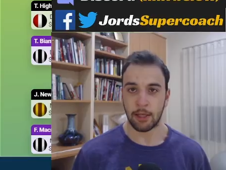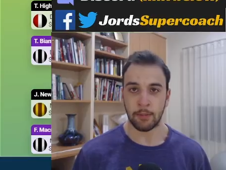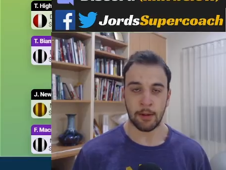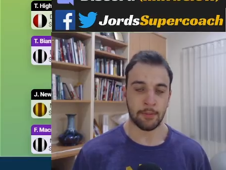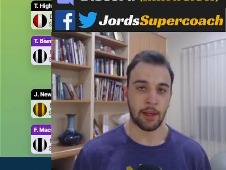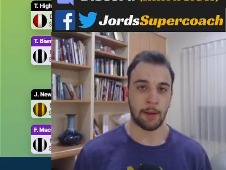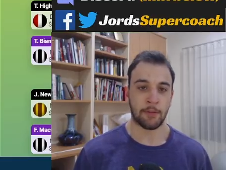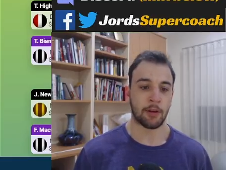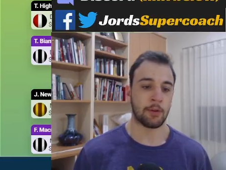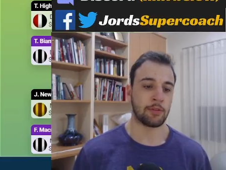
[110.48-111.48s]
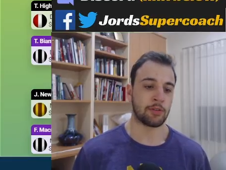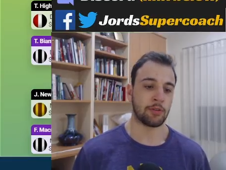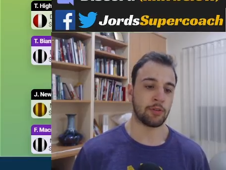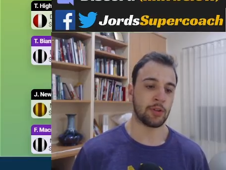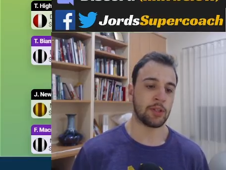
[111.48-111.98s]
him up. The upside was
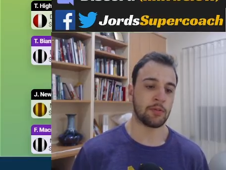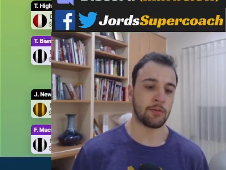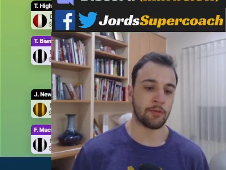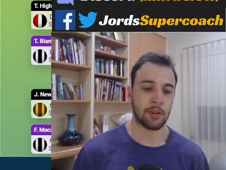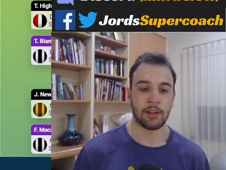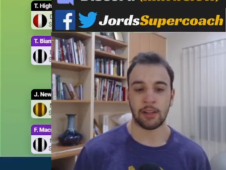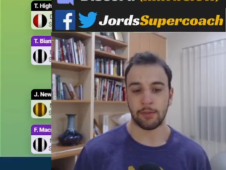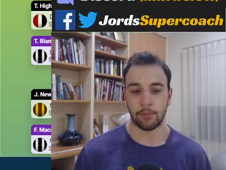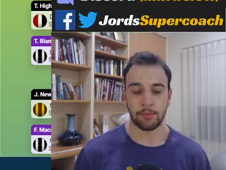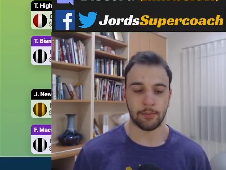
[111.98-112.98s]
too good. Ridley